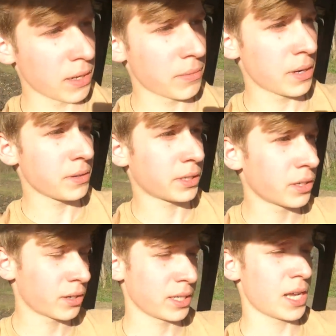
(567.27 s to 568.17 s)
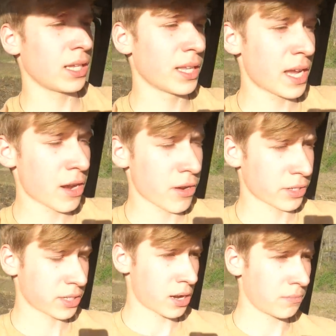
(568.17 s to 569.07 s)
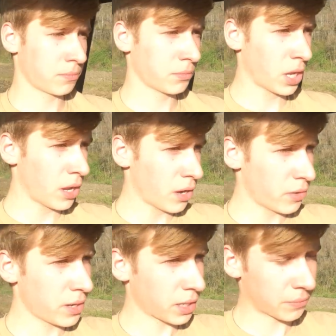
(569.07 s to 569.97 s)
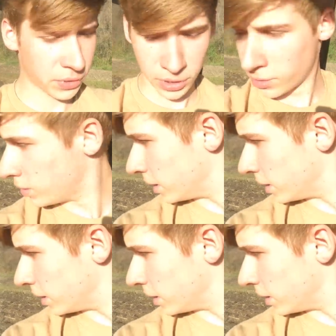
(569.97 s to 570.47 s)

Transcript: then maybe so a day later or something, peek them through